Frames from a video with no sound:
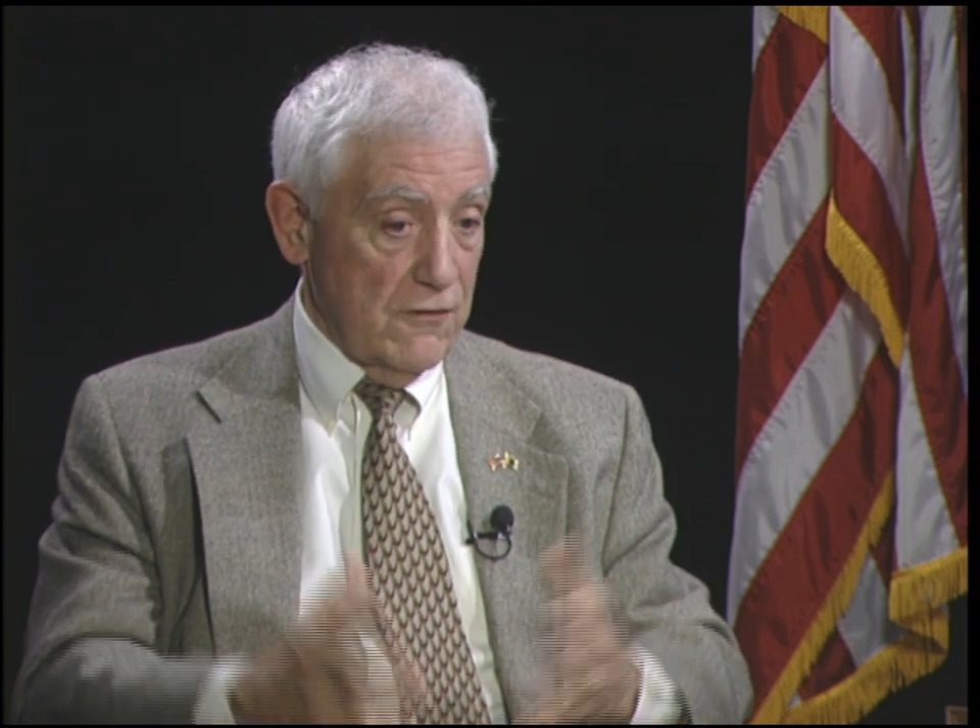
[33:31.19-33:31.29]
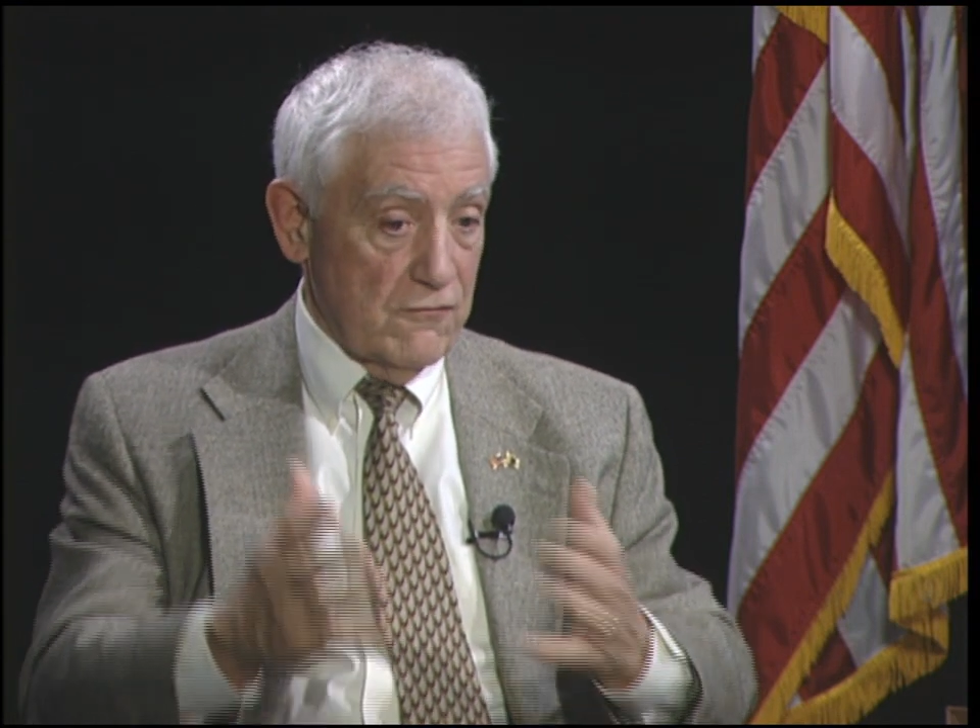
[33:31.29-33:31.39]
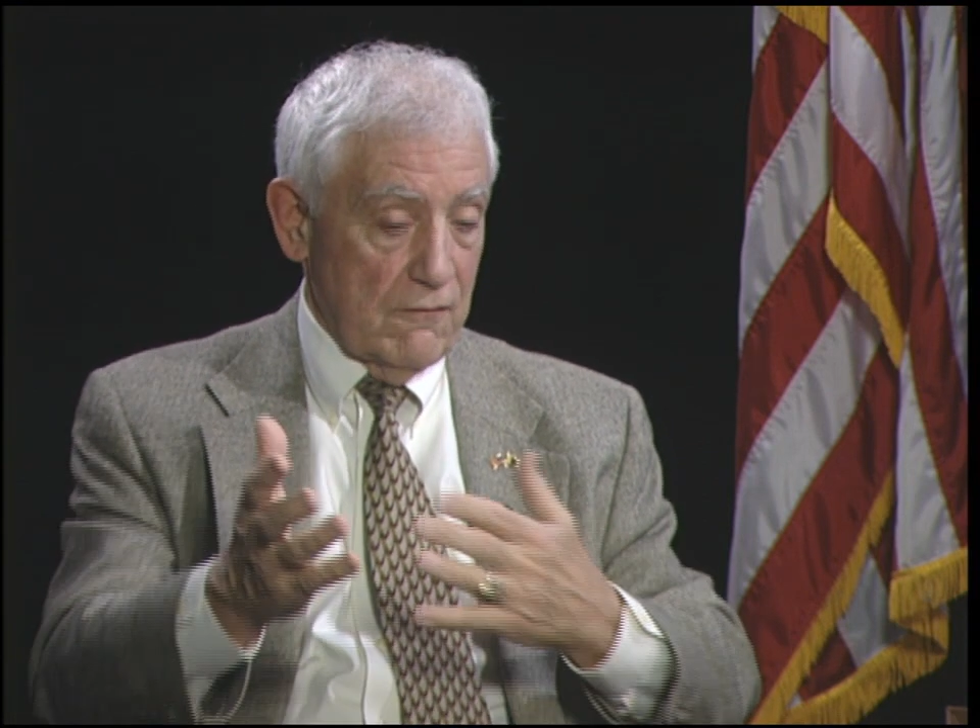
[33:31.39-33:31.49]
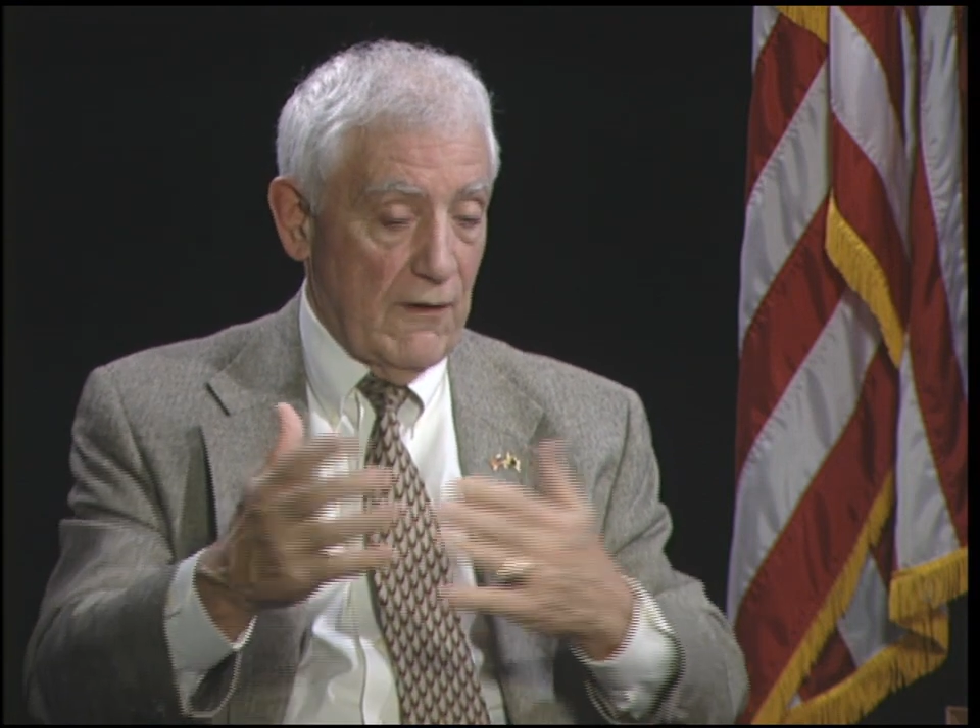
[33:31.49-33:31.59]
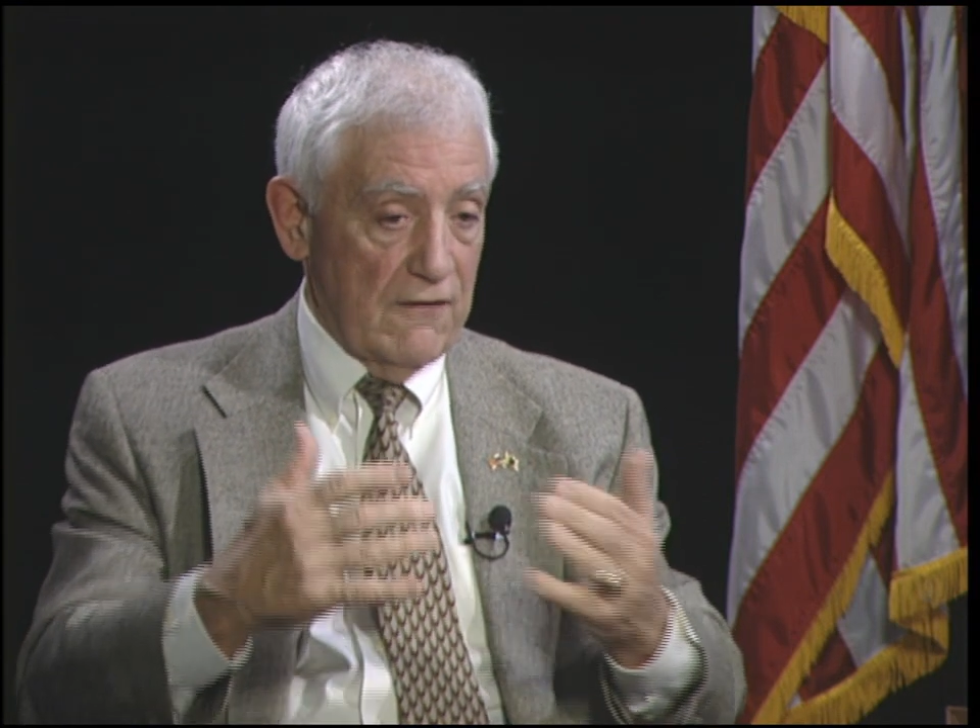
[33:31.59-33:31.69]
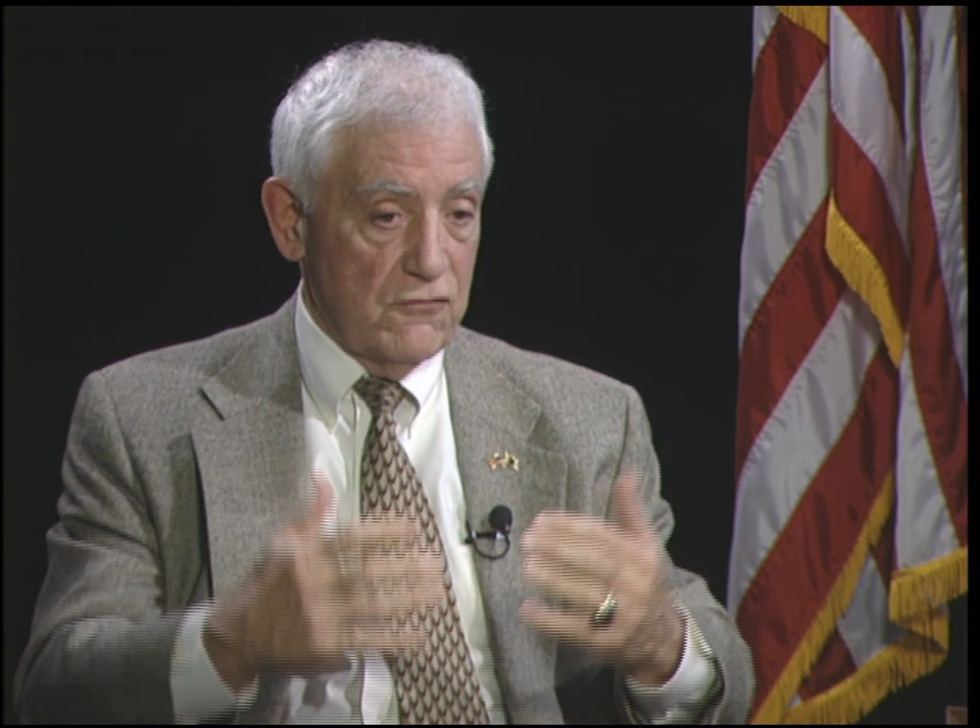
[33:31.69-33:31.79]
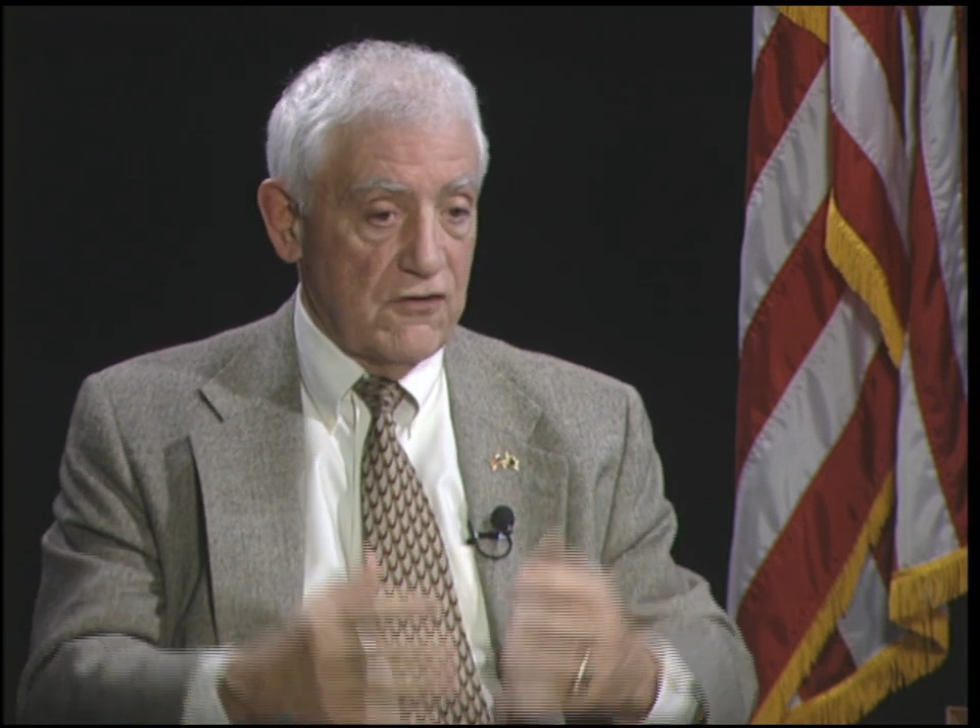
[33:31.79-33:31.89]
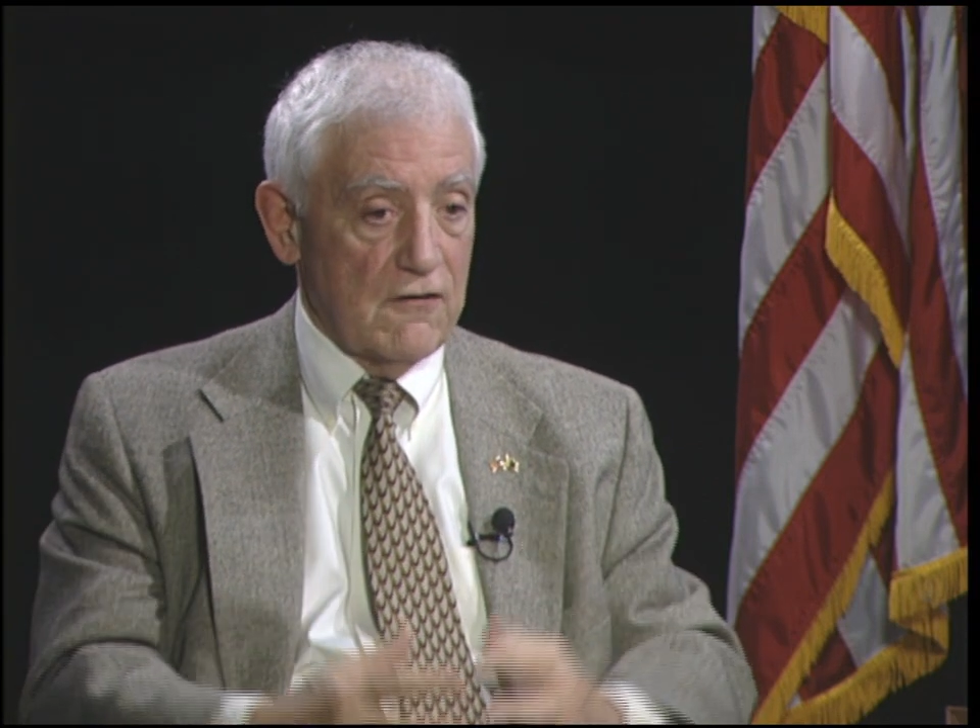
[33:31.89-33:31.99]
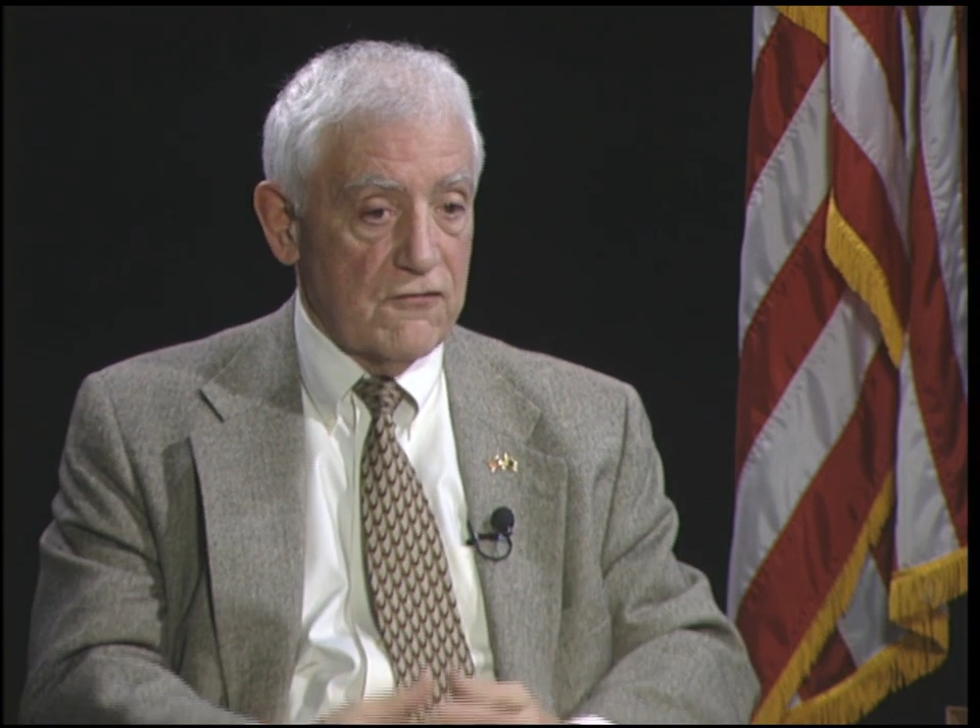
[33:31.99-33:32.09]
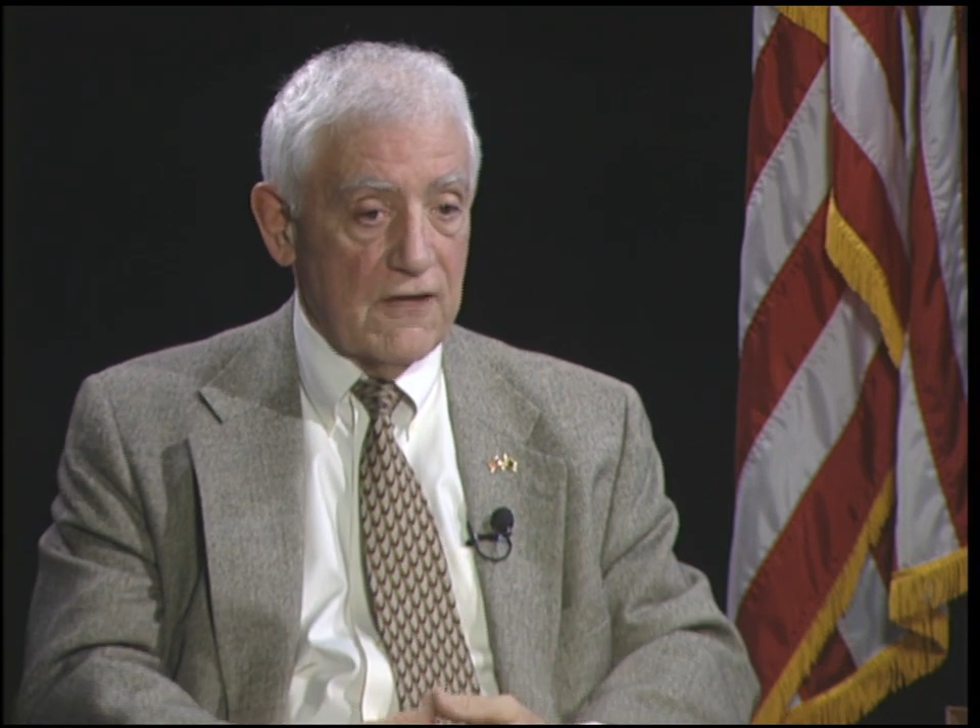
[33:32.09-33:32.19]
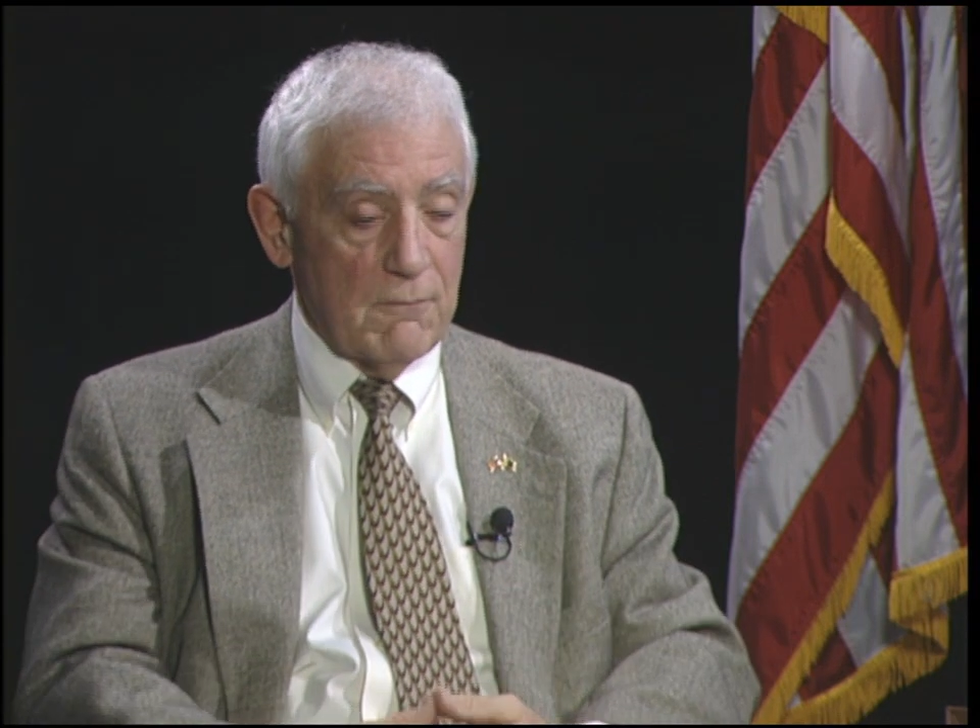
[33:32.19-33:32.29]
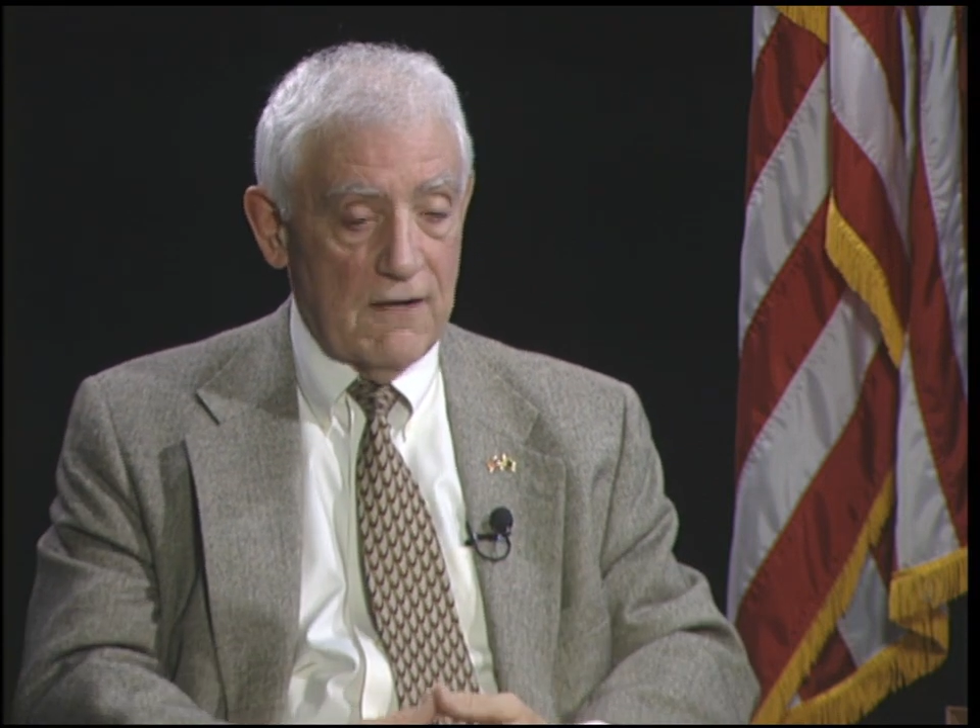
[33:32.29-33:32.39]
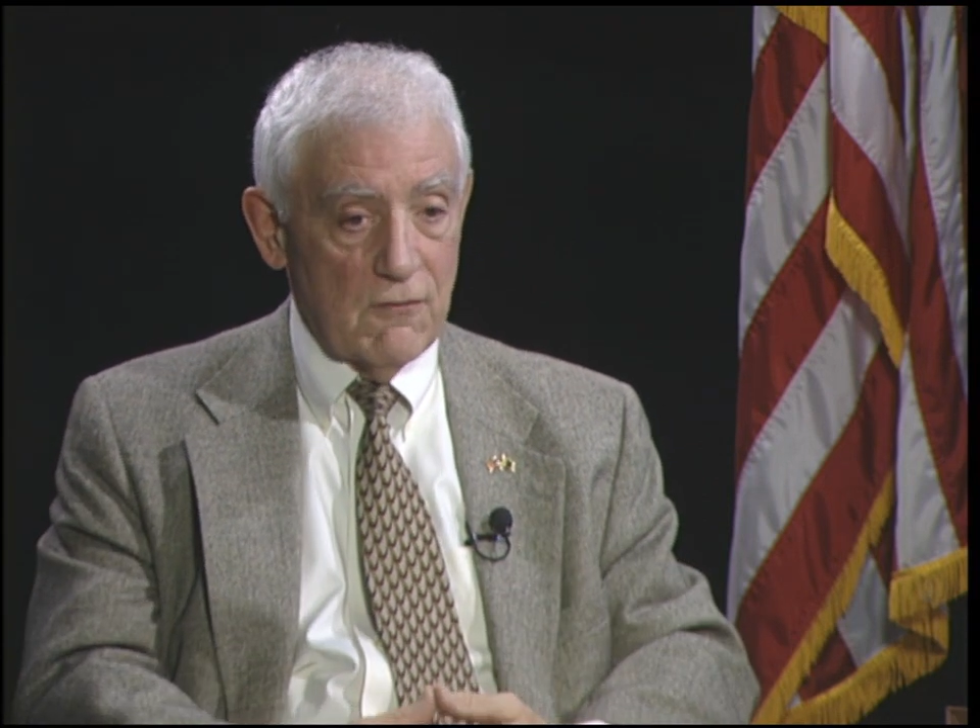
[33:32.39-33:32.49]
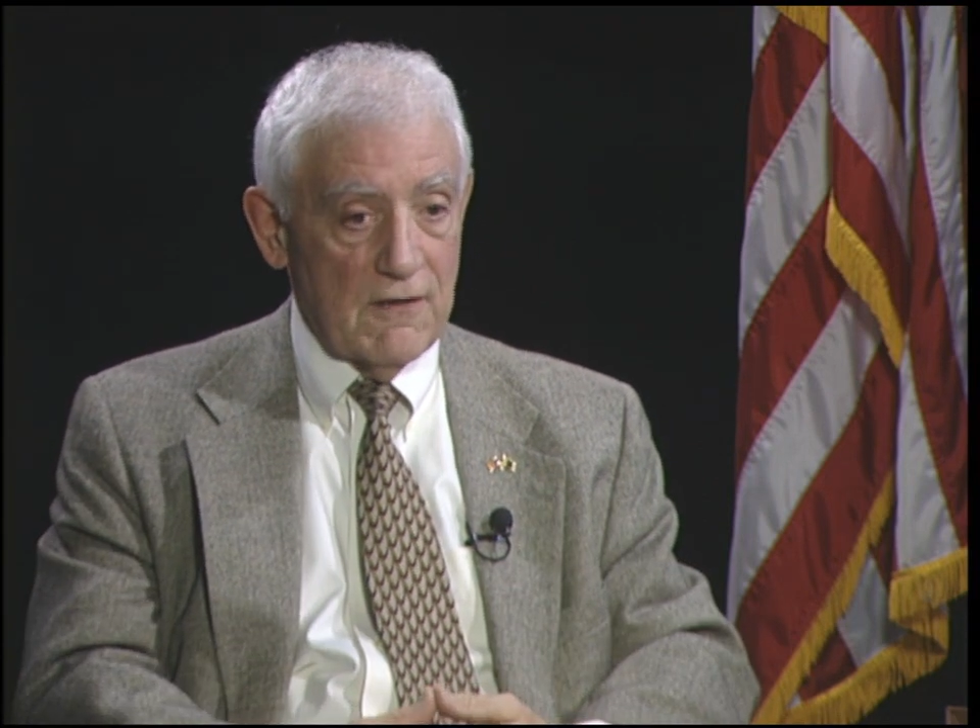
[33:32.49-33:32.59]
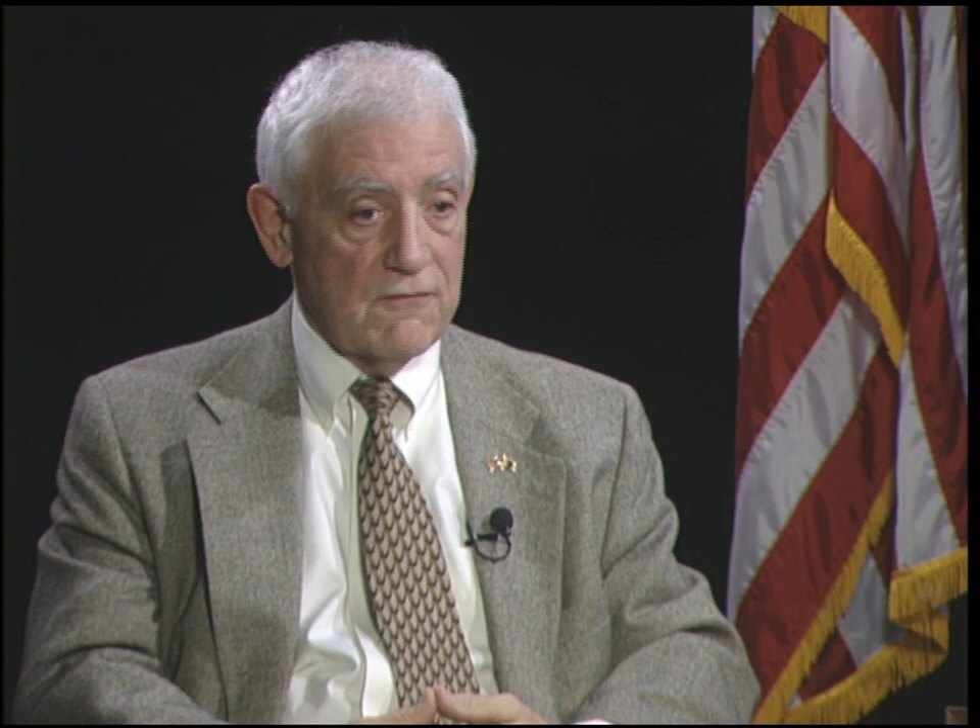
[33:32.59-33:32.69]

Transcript: We, to, we shared the same bedroom.